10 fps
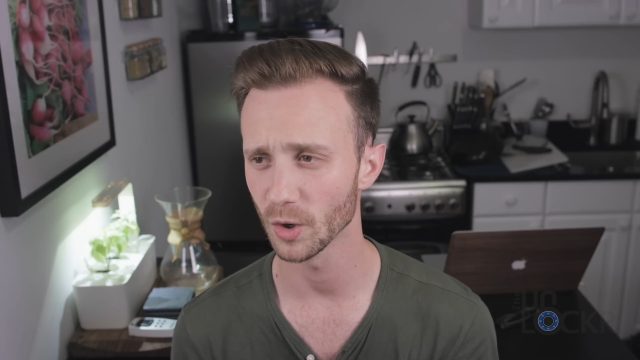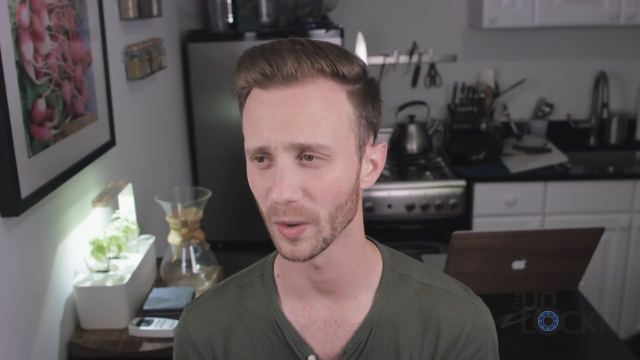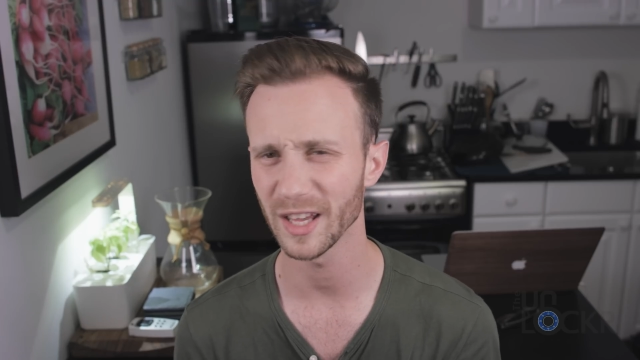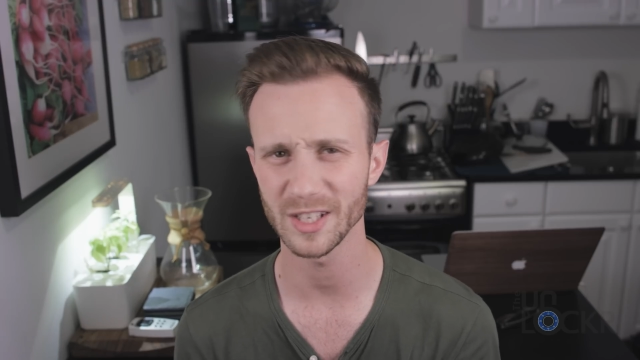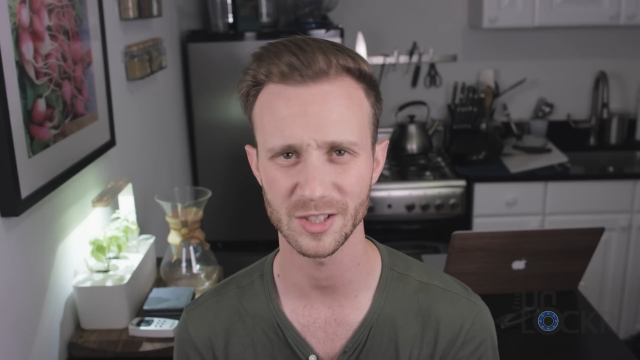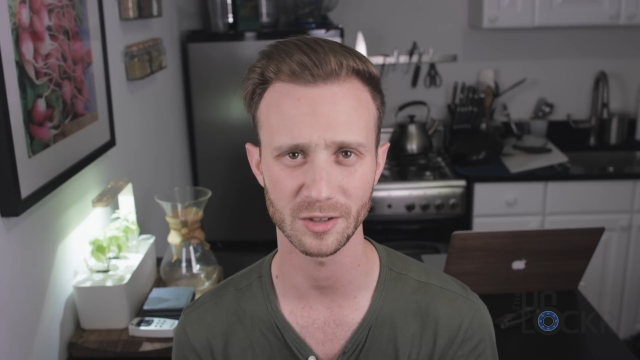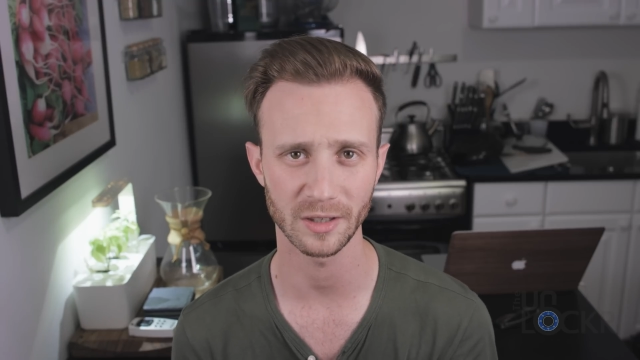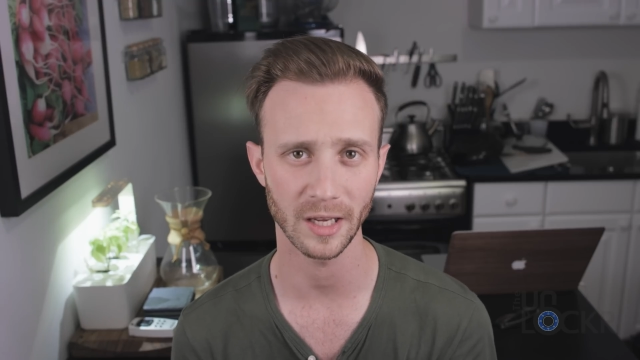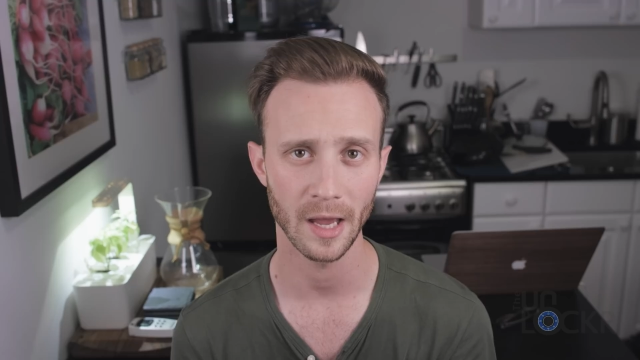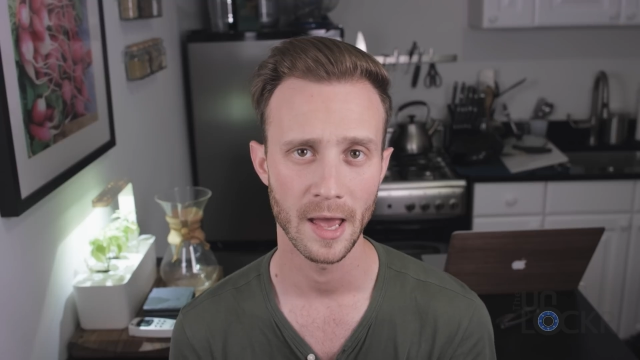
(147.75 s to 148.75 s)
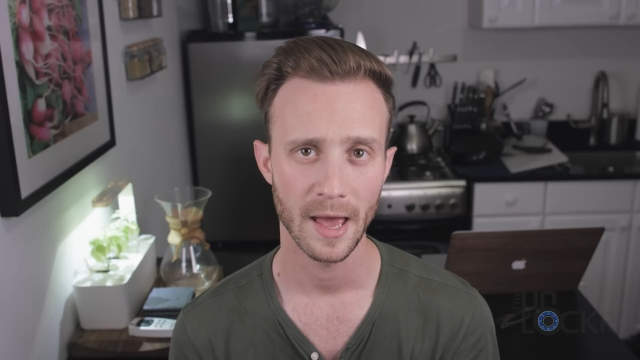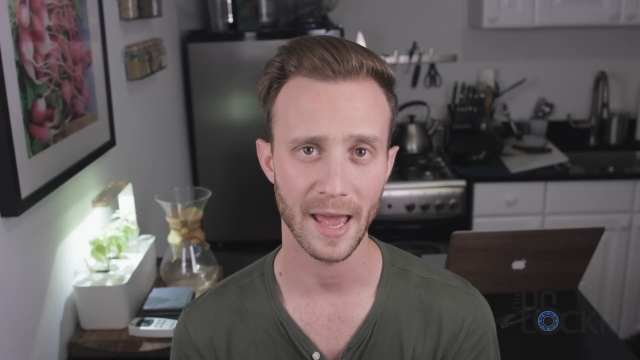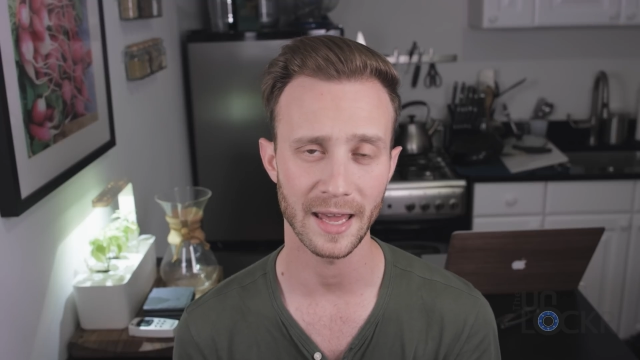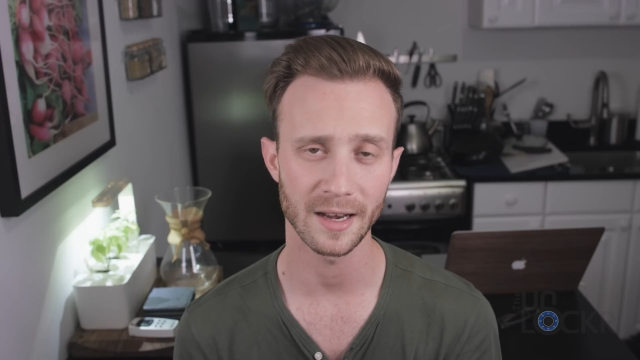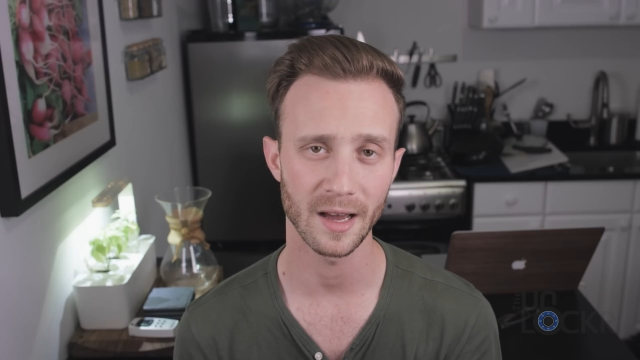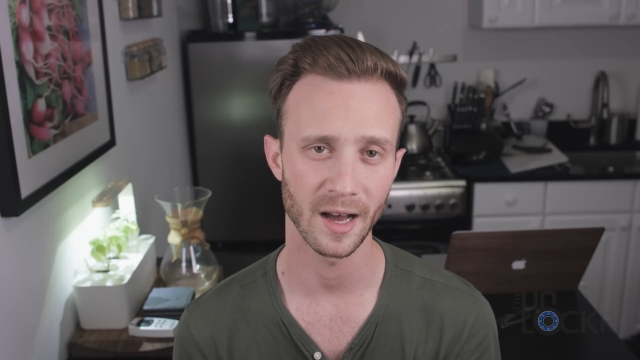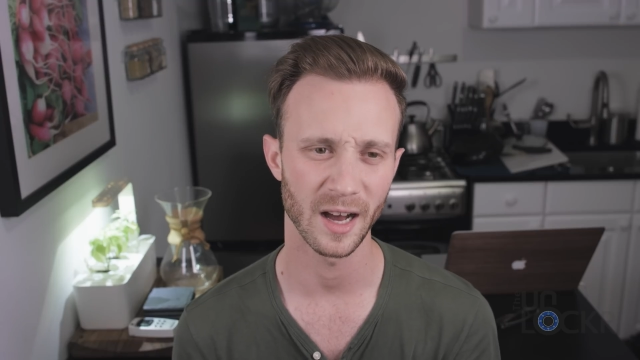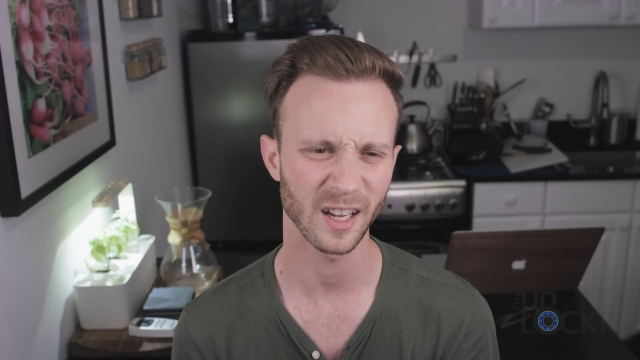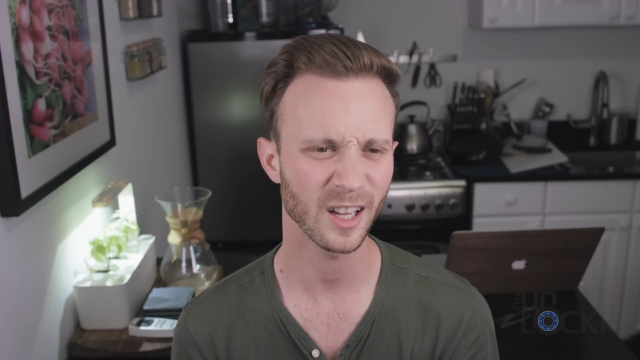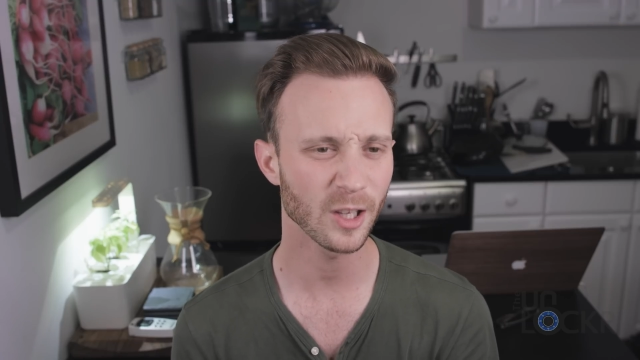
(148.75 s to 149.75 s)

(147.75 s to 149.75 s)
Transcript: your history, and uh,